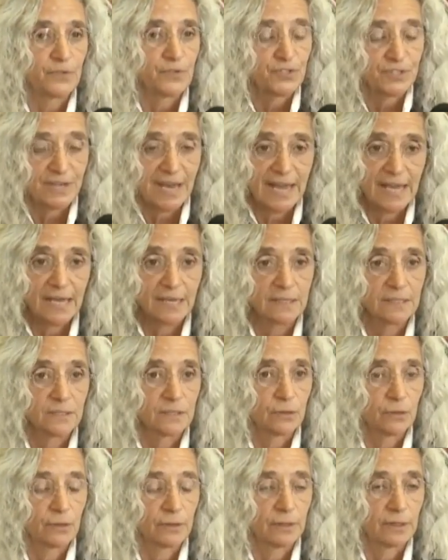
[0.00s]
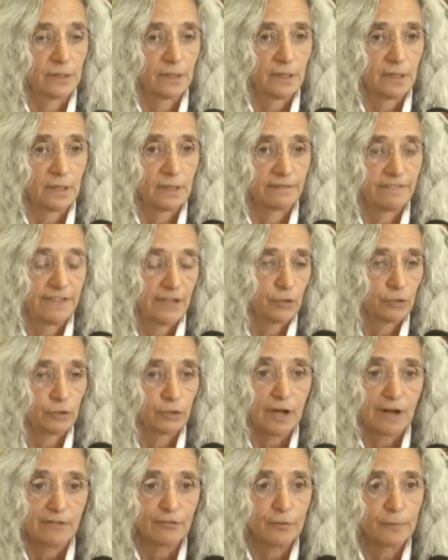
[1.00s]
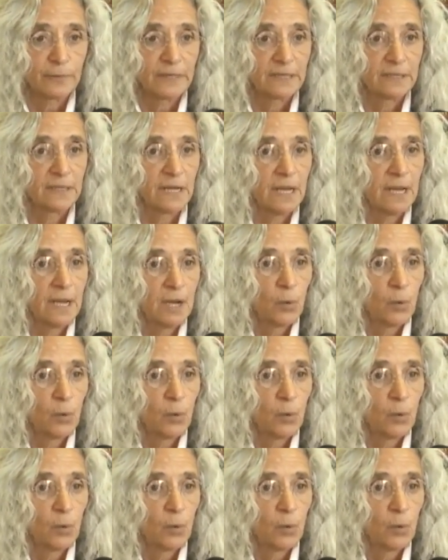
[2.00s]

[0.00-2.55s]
the state or the federal government,